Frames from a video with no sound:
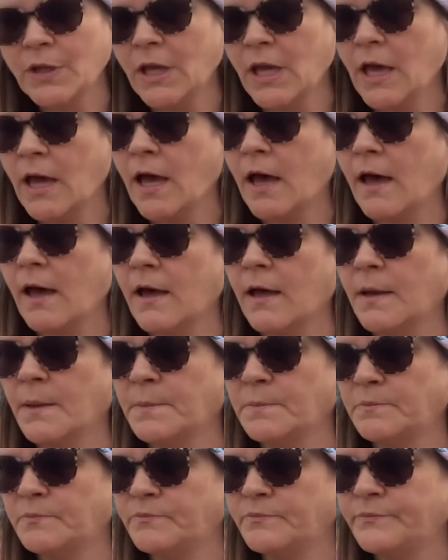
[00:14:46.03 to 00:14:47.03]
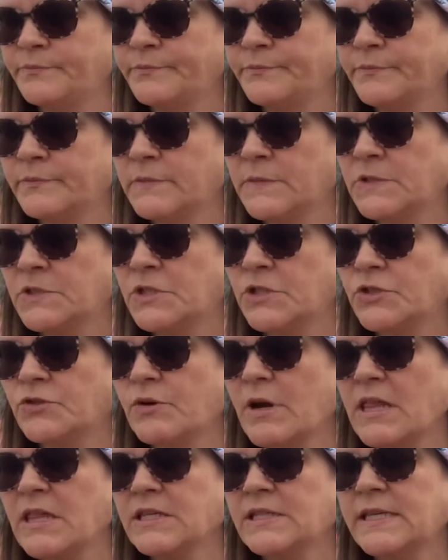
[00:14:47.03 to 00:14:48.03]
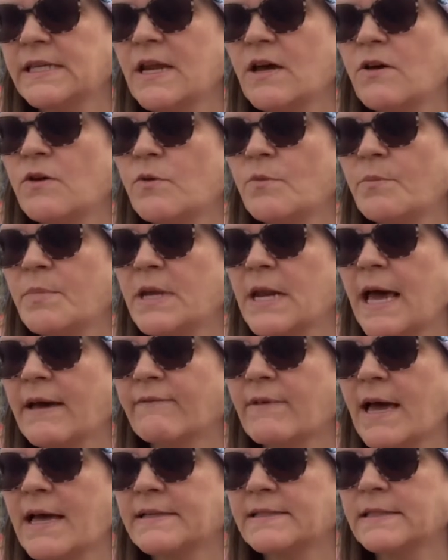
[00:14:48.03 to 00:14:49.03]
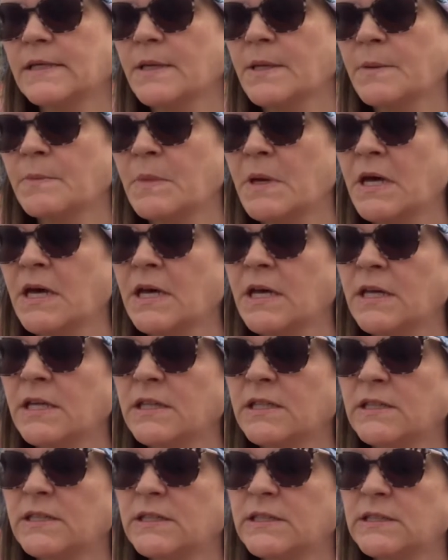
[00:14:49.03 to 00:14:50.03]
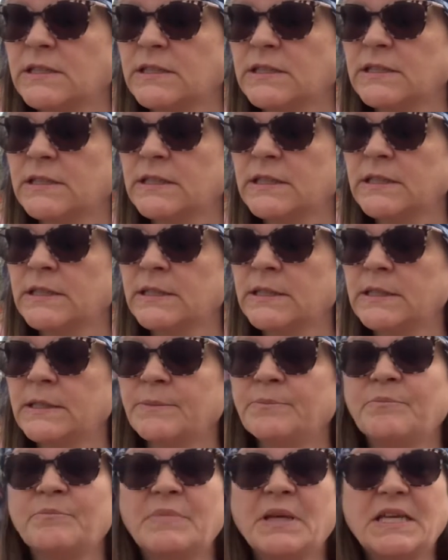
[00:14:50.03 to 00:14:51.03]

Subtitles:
to trellis it on. But I've got some pea